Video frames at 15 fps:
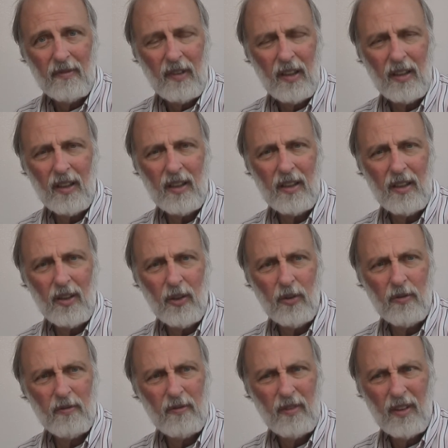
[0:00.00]
I gotta go.
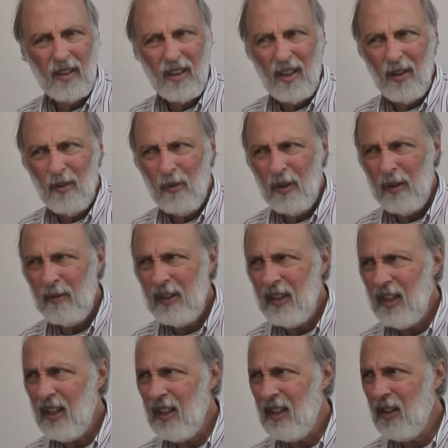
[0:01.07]
What do you mean you
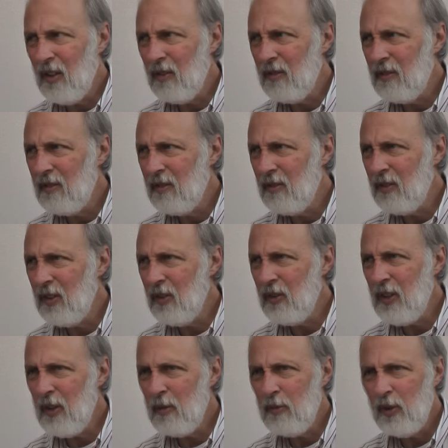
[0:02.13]
gotta go? I'm going
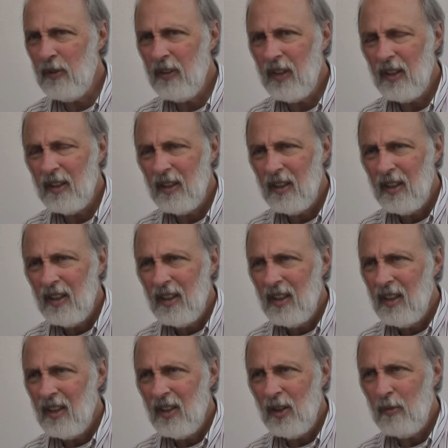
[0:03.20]
to the movie.
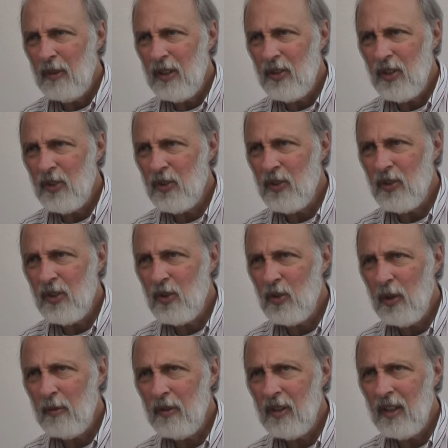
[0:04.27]
I know my sister's in
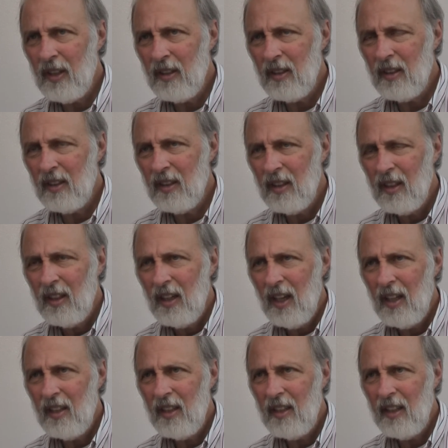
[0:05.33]
trouble.
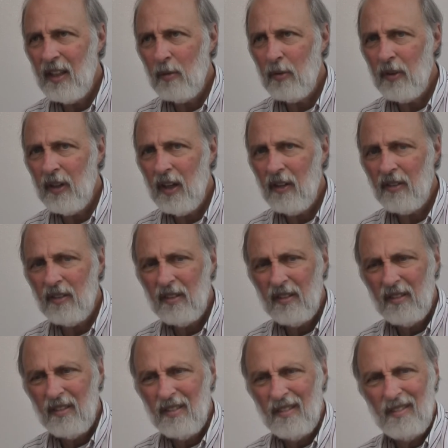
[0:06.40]
I need to help her out.
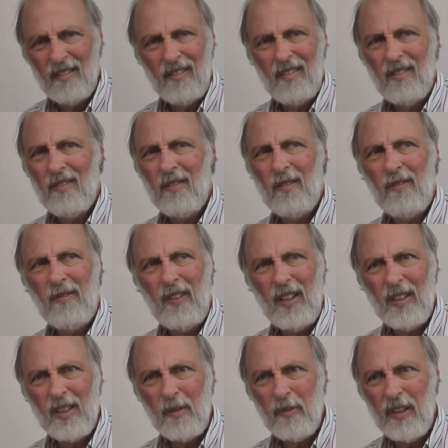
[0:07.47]
We'll
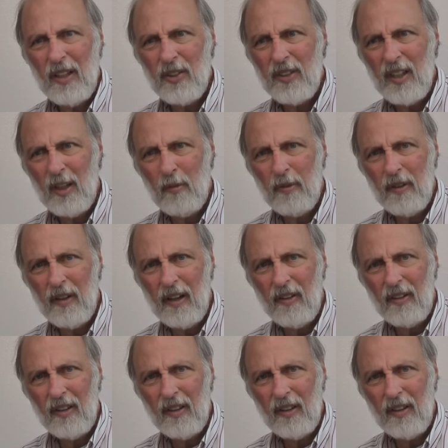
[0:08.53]
find someone else to help her